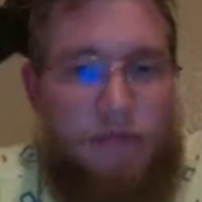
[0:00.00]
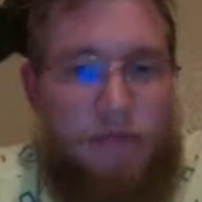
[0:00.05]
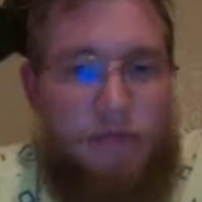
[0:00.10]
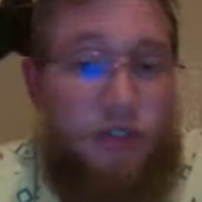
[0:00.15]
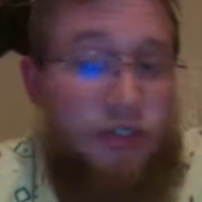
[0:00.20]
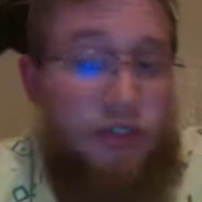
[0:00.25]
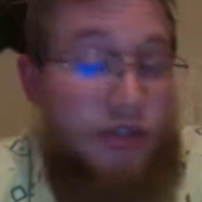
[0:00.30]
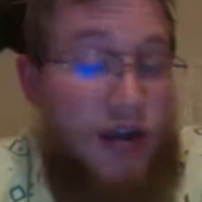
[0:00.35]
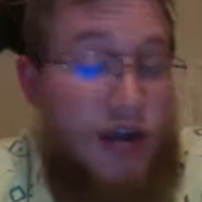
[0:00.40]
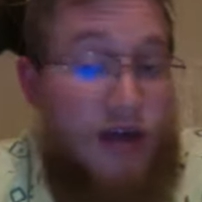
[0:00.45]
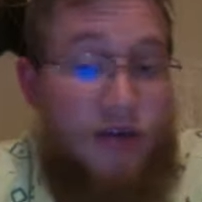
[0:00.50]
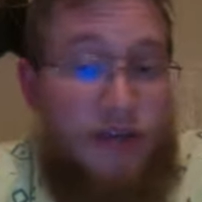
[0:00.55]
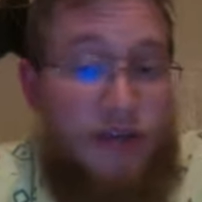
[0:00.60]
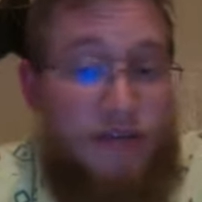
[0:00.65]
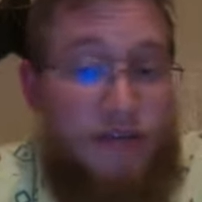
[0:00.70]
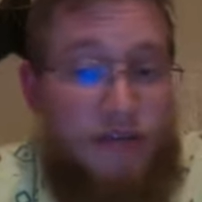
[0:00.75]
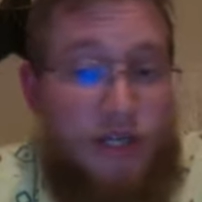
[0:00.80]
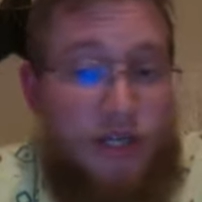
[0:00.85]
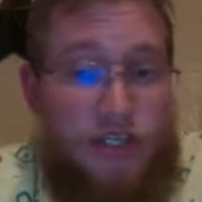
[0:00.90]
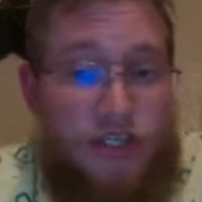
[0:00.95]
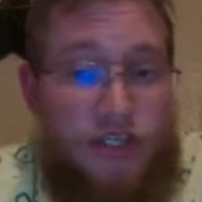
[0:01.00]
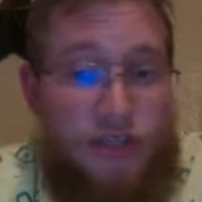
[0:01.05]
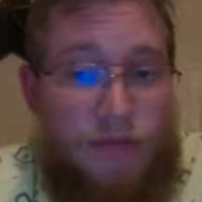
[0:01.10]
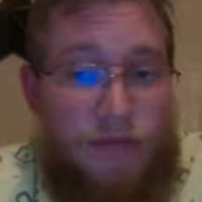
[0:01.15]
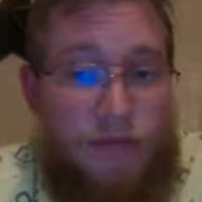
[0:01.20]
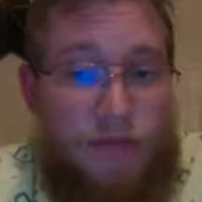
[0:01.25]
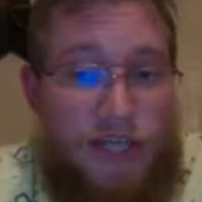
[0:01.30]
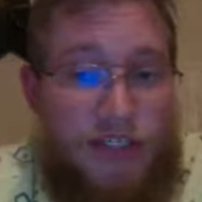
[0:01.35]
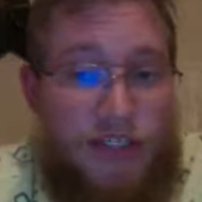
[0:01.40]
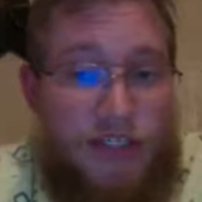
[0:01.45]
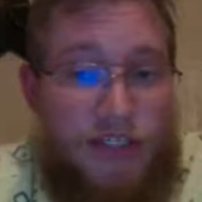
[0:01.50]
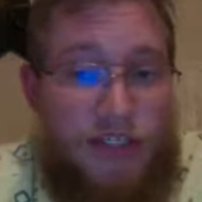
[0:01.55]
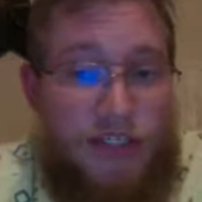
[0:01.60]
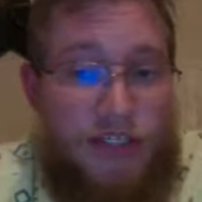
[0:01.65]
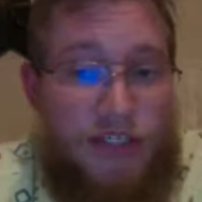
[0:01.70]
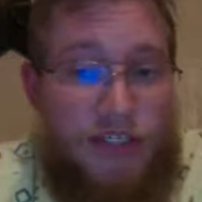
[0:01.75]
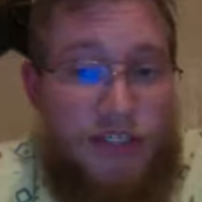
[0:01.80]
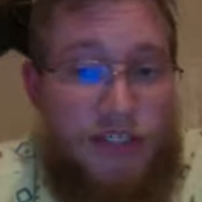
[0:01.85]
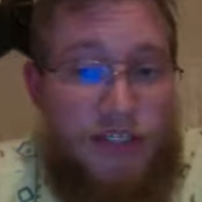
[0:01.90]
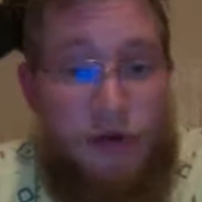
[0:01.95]
Most drought definitions are based
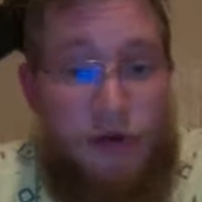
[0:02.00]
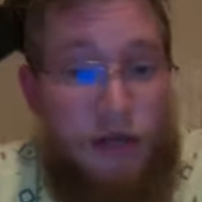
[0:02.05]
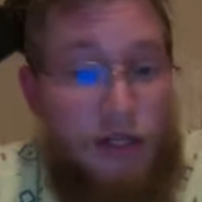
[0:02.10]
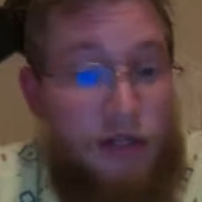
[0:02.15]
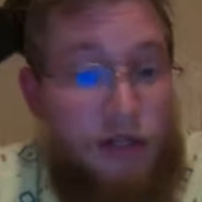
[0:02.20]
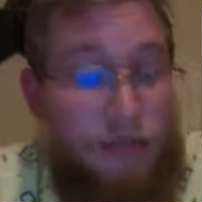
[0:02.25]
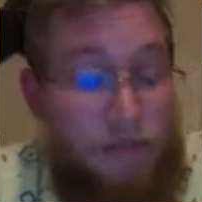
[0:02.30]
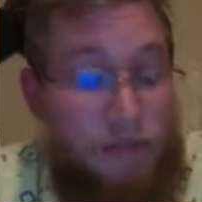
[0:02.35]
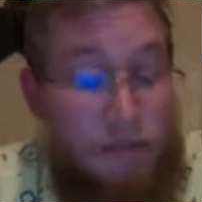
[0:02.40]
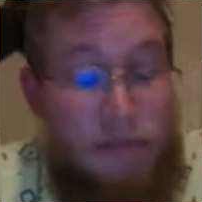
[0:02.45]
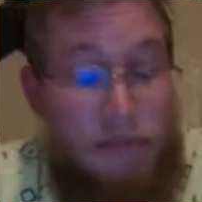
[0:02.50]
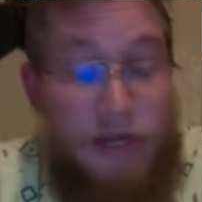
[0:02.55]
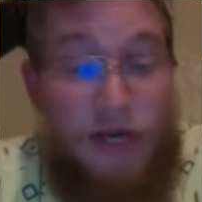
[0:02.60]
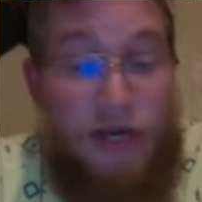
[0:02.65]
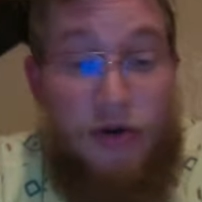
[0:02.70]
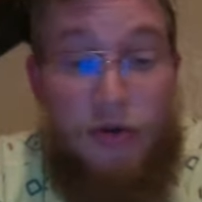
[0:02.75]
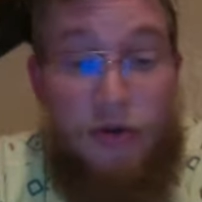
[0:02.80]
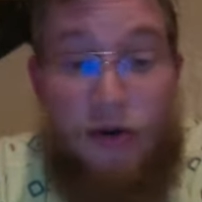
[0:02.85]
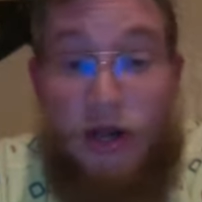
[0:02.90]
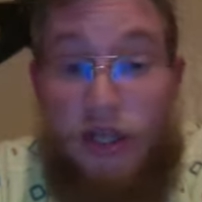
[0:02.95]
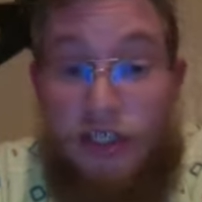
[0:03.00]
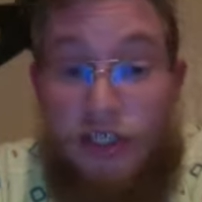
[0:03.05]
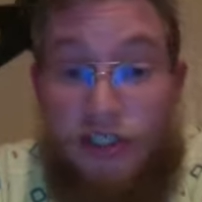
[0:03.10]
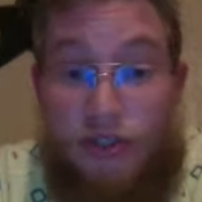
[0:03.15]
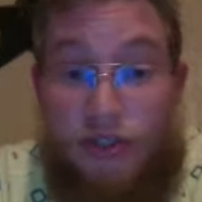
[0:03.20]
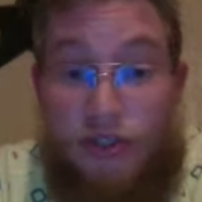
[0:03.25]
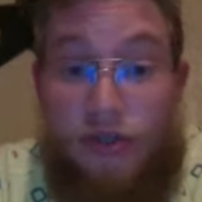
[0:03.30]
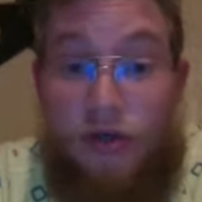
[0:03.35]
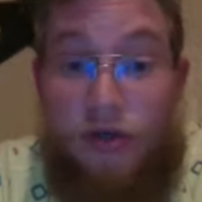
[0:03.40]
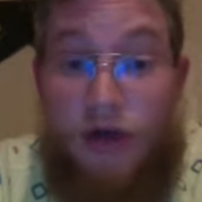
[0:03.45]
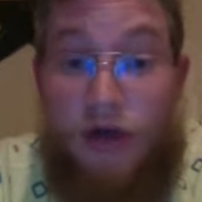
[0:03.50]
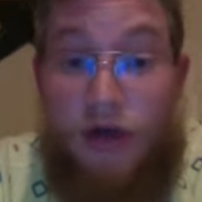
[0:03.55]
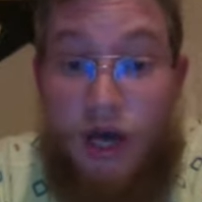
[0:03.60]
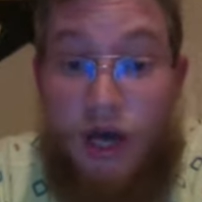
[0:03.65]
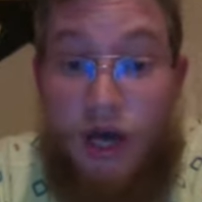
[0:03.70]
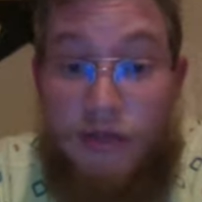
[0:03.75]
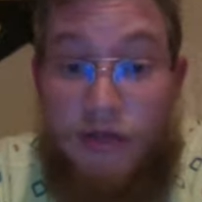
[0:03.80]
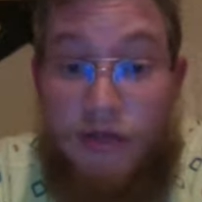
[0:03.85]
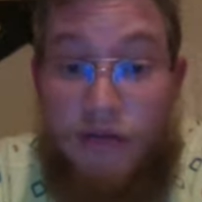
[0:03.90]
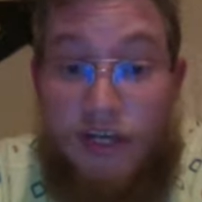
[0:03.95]
on meteorological
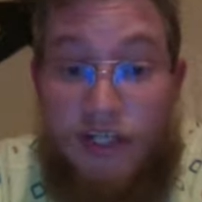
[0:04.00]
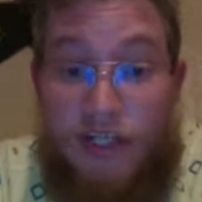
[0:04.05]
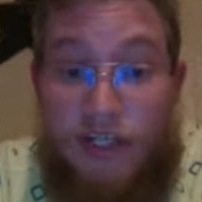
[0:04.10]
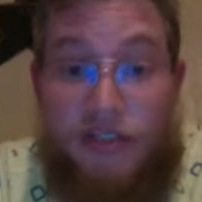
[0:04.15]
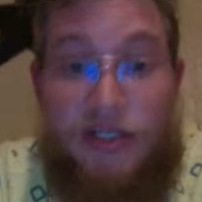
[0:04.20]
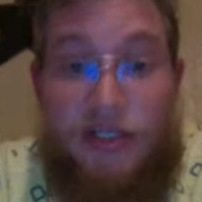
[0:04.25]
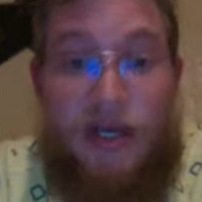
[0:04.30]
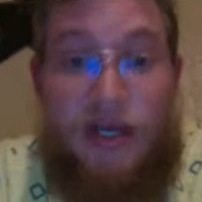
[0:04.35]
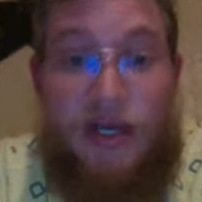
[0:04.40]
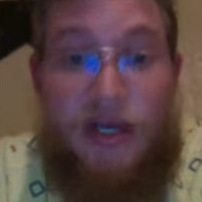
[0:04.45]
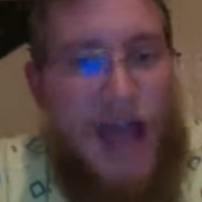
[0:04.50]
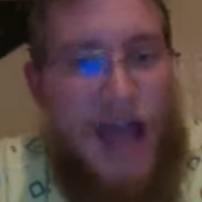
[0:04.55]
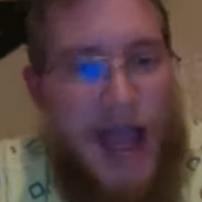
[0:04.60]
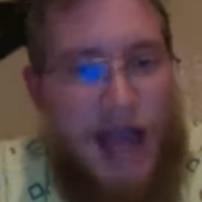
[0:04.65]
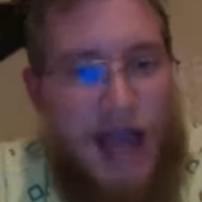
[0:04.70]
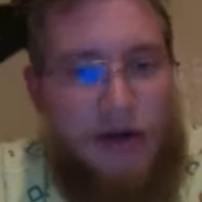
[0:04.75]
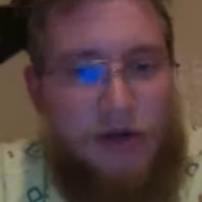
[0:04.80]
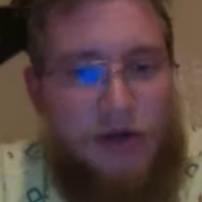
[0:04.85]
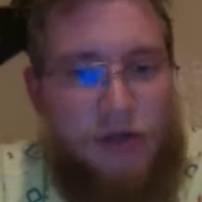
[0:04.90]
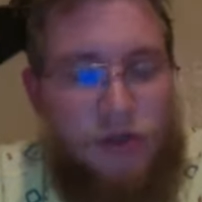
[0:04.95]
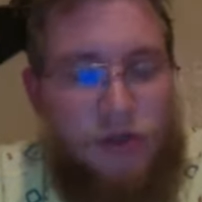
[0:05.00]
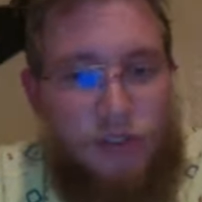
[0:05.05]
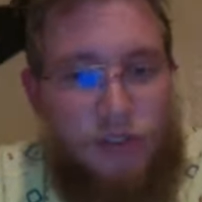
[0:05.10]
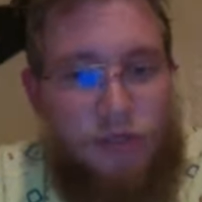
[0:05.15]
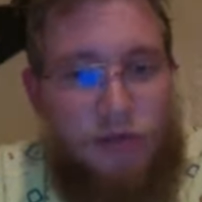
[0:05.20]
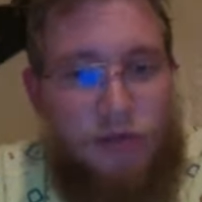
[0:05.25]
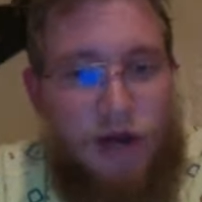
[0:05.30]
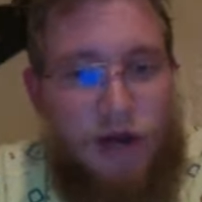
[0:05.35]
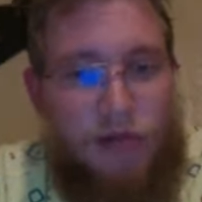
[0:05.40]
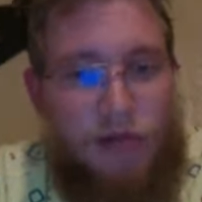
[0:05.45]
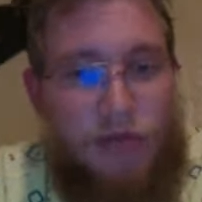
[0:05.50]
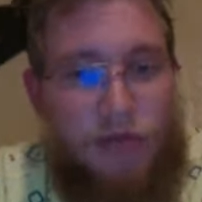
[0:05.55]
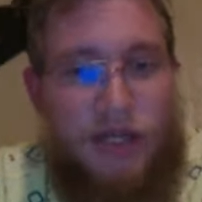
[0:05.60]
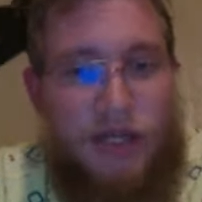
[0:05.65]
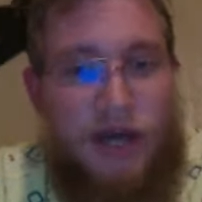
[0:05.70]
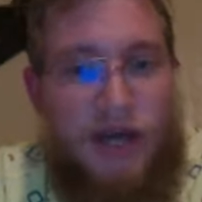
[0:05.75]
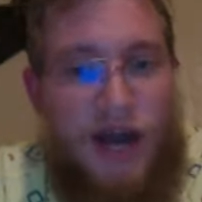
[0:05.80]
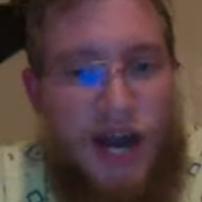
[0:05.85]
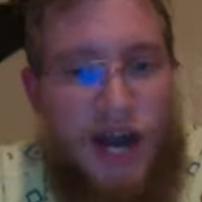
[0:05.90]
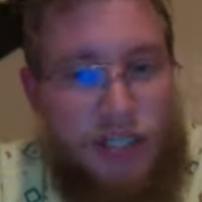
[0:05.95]
observations, agriculture problems,
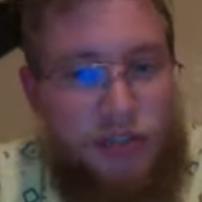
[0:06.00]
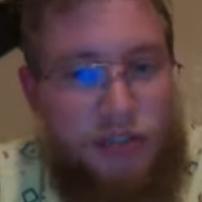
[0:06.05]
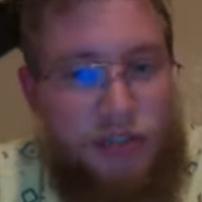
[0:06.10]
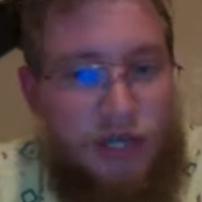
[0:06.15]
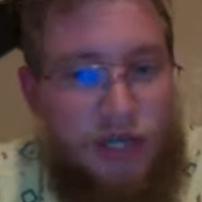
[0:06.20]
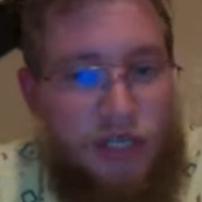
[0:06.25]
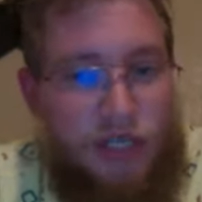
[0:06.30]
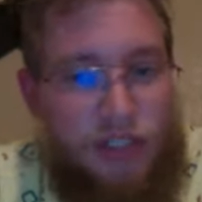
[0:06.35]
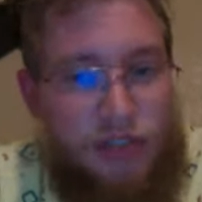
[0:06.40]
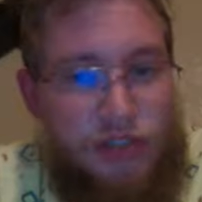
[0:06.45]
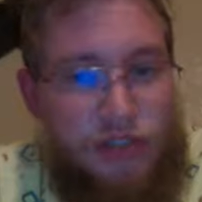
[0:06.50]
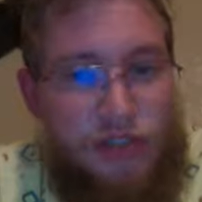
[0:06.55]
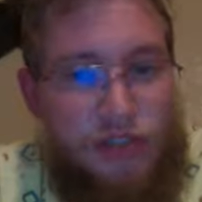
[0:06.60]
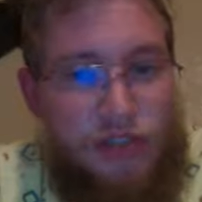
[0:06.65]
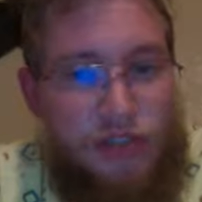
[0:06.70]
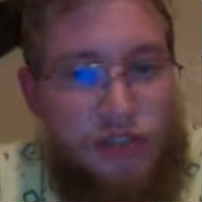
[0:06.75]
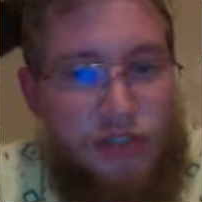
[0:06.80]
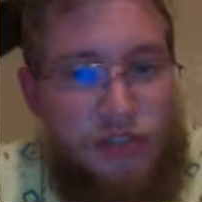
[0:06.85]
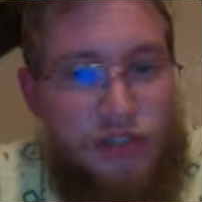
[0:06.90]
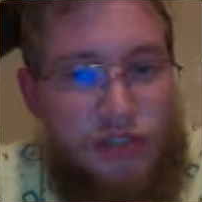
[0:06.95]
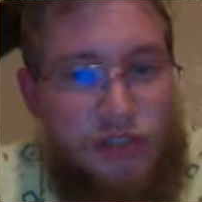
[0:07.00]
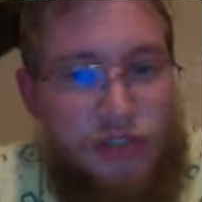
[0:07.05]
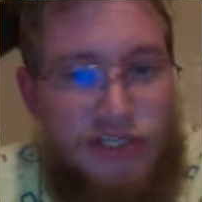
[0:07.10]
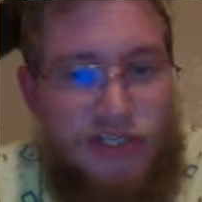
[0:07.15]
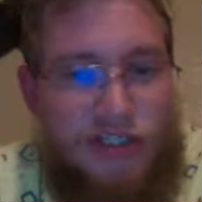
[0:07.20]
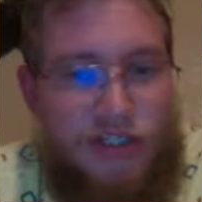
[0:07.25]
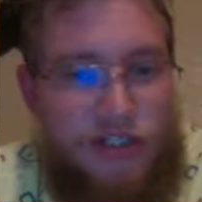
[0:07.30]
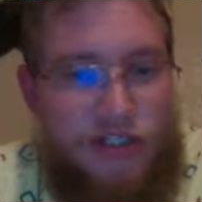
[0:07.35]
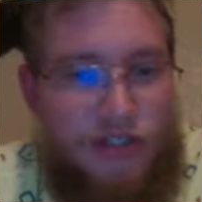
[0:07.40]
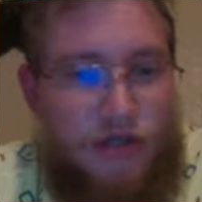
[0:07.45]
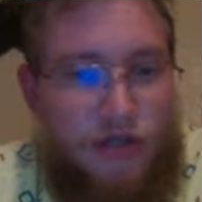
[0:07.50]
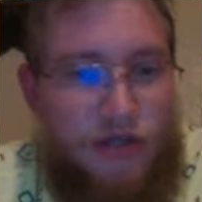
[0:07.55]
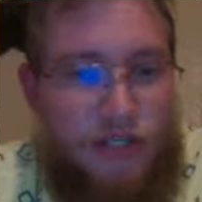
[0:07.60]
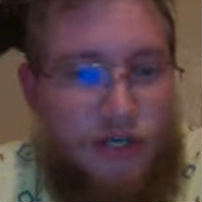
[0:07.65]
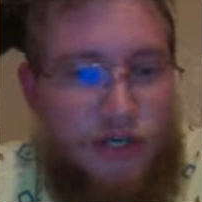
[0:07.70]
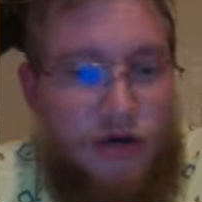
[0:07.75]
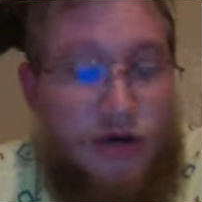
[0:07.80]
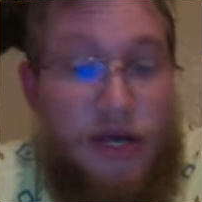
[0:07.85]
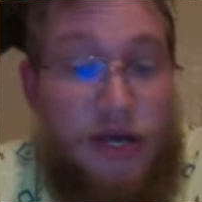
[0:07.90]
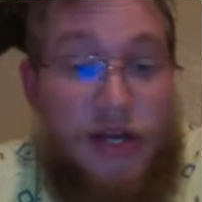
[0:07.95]
hydrological conditions, and
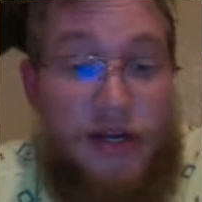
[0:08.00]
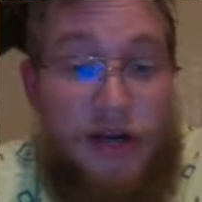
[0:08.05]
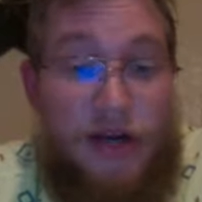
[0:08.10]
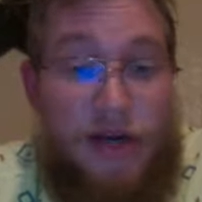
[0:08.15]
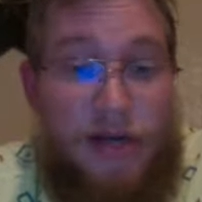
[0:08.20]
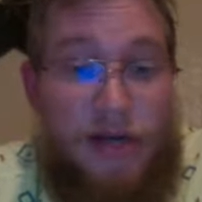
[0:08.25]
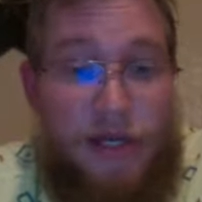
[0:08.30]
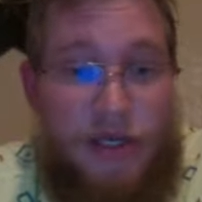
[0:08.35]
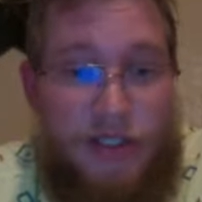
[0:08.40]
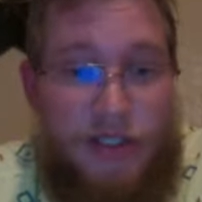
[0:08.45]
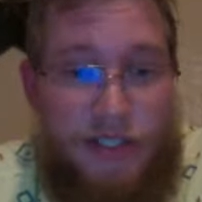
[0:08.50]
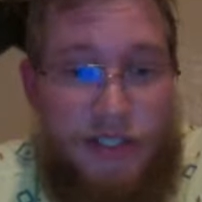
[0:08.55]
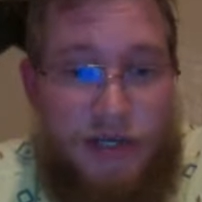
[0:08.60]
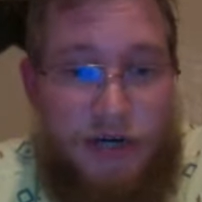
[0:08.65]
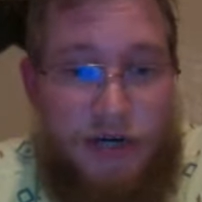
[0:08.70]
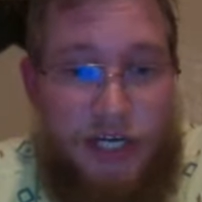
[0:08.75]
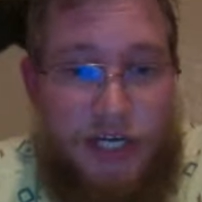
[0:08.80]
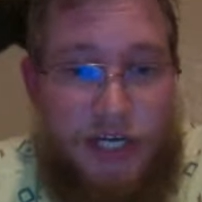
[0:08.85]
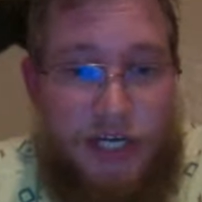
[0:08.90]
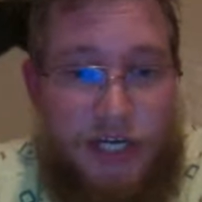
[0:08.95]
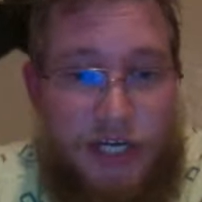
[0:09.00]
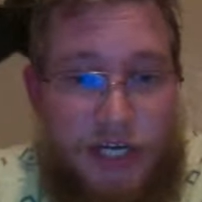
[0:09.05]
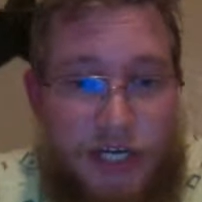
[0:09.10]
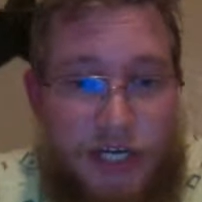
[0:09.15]
socioeconomic considerations.